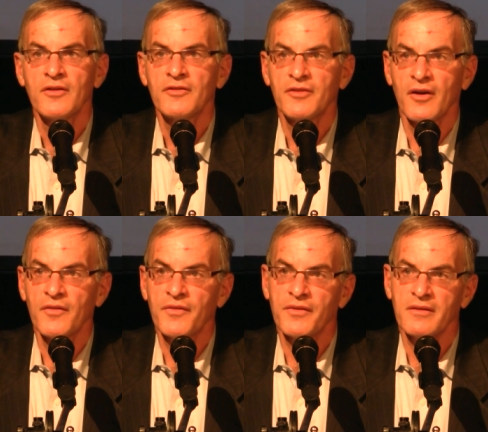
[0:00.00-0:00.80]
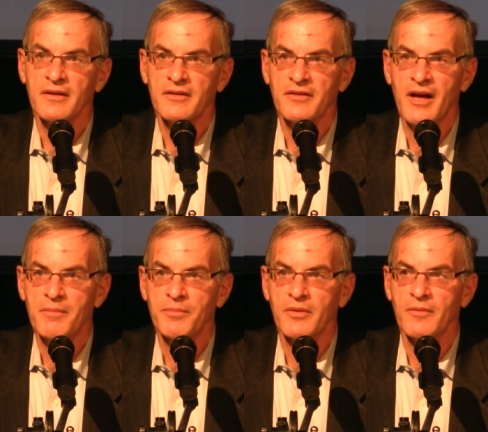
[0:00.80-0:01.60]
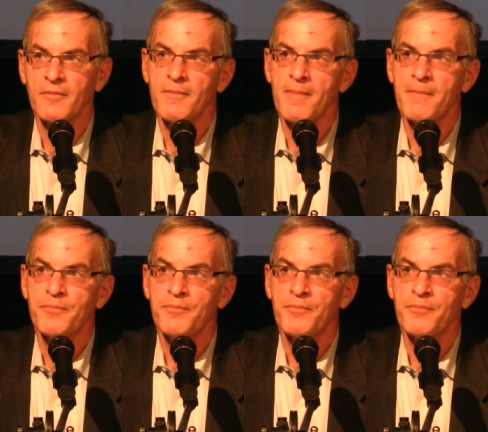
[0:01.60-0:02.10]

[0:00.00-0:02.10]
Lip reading: So, for example,